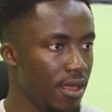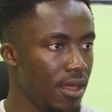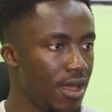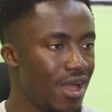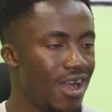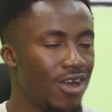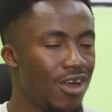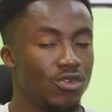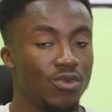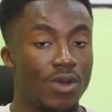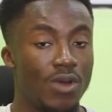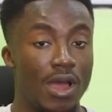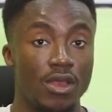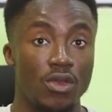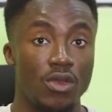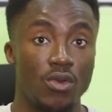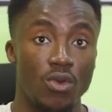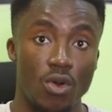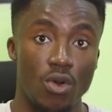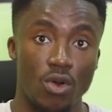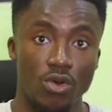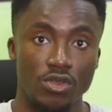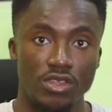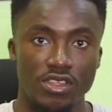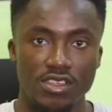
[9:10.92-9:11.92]
How do I know
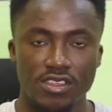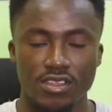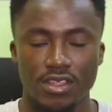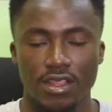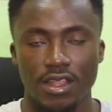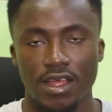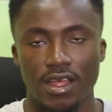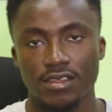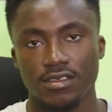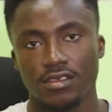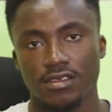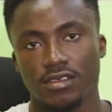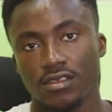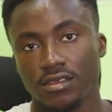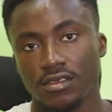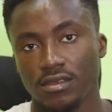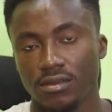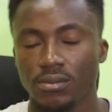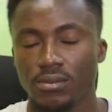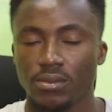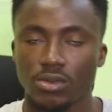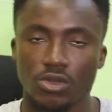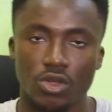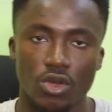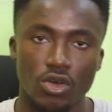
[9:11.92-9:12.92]
all these classes?
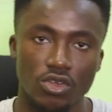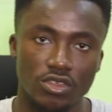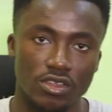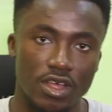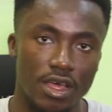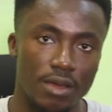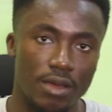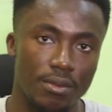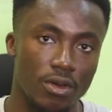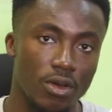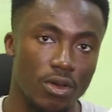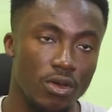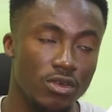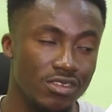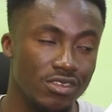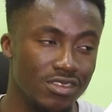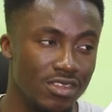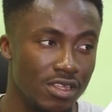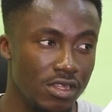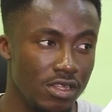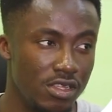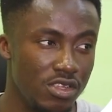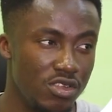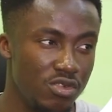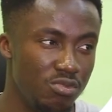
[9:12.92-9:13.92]
Because I've
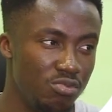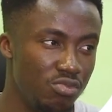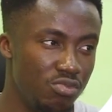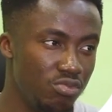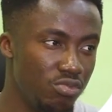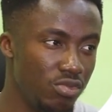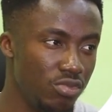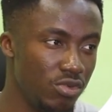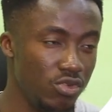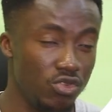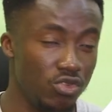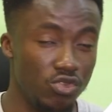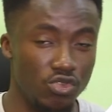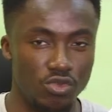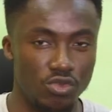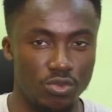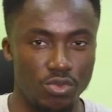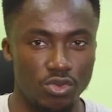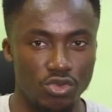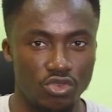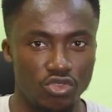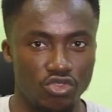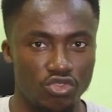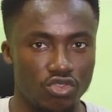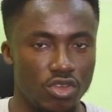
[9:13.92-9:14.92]
constantly used
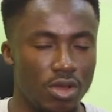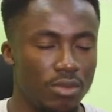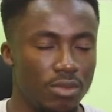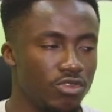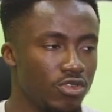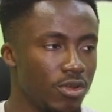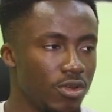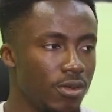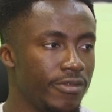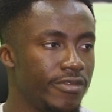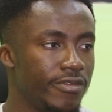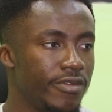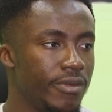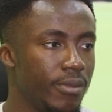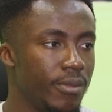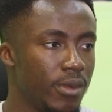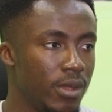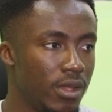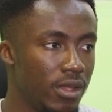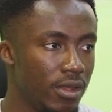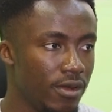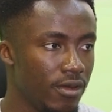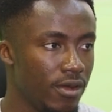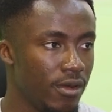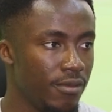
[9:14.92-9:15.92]
Bootstrap, so I'm
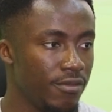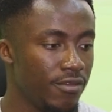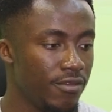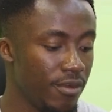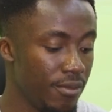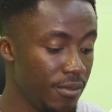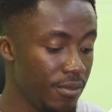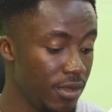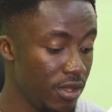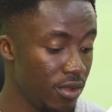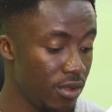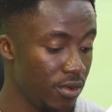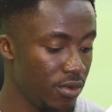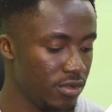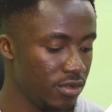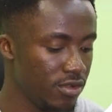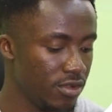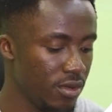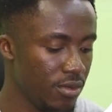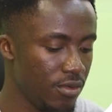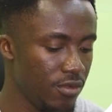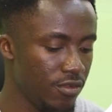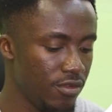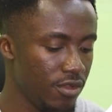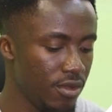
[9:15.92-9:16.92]
familiar with
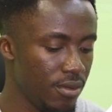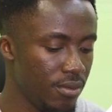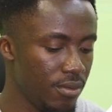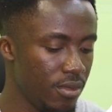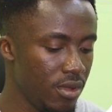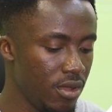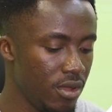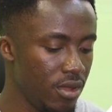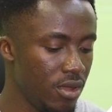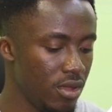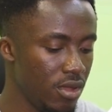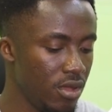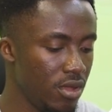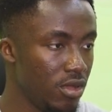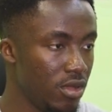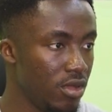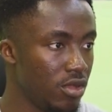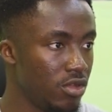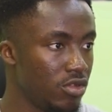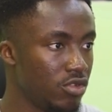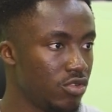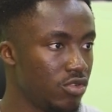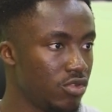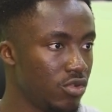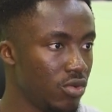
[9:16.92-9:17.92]
some of them.
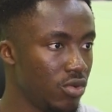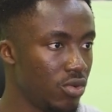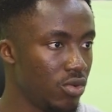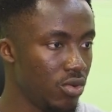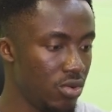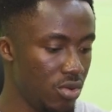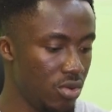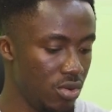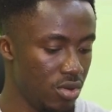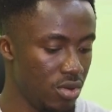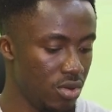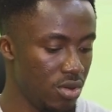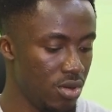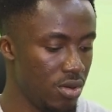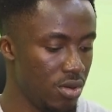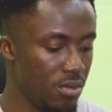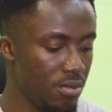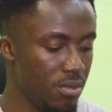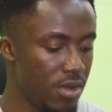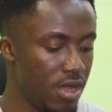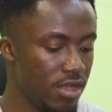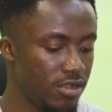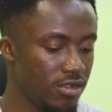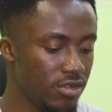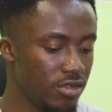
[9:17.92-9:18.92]
So
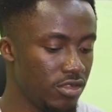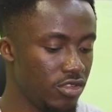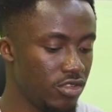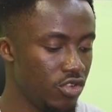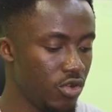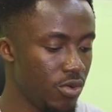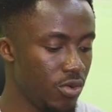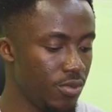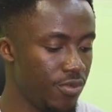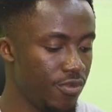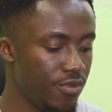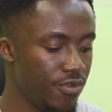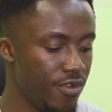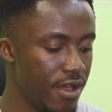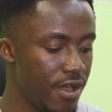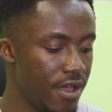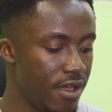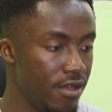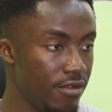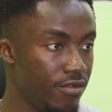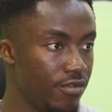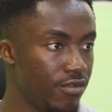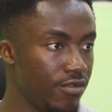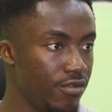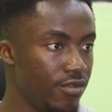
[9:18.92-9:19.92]
margin top
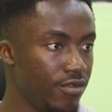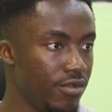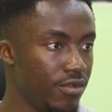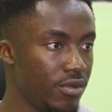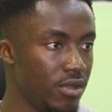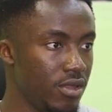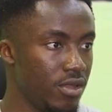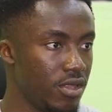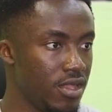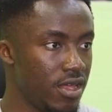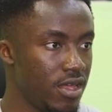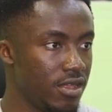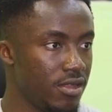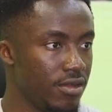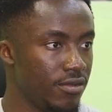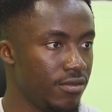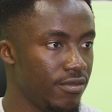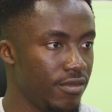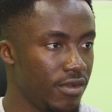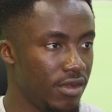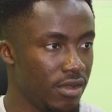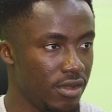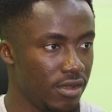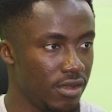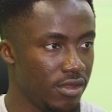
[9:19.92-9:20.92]
5, that
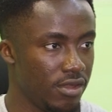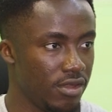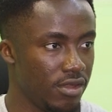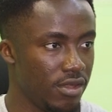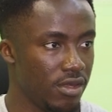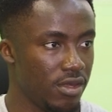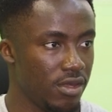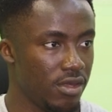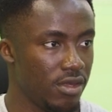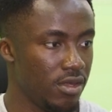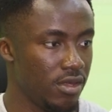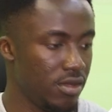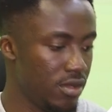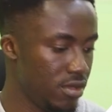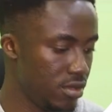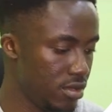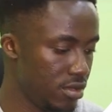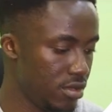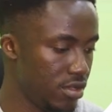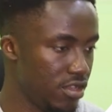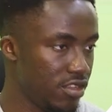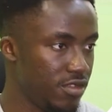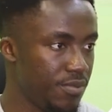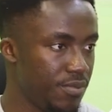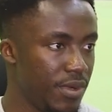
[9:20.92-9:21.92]

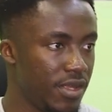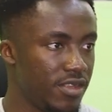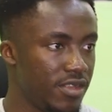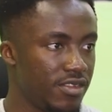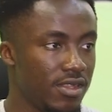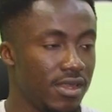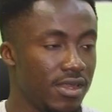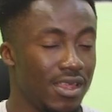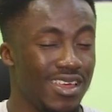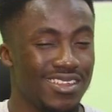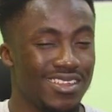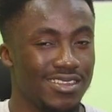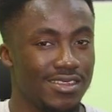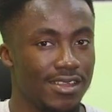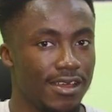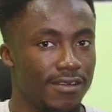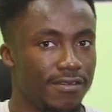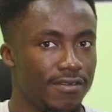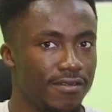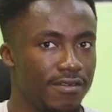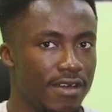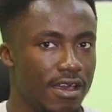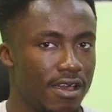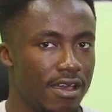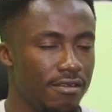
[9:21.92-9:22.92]
the spacing ends at
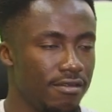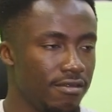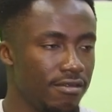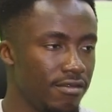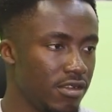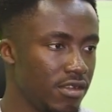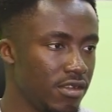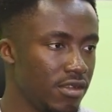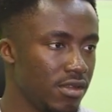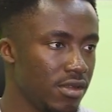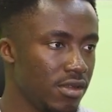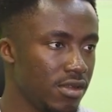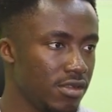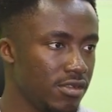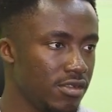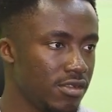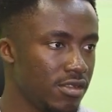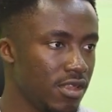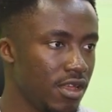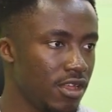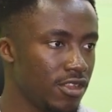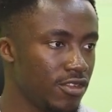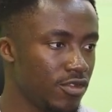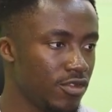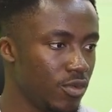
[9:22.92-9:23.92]
5. It
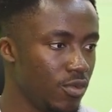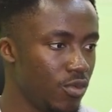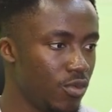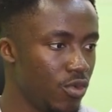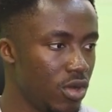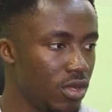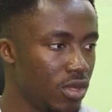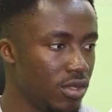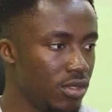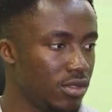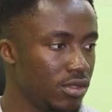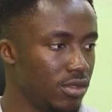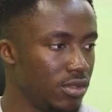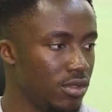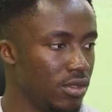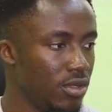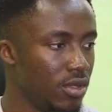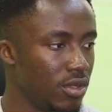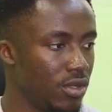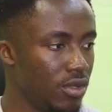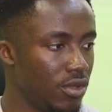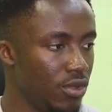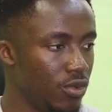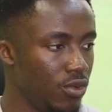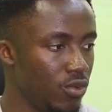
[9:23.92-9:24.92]
starts from 1
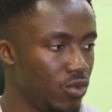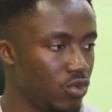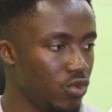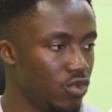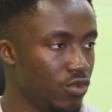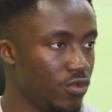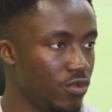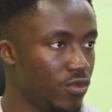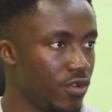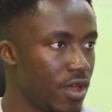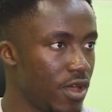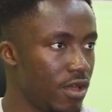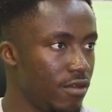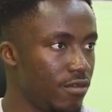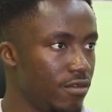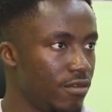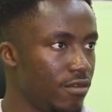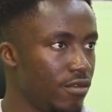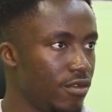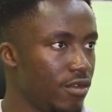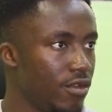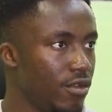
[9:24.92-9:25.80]
through to 5.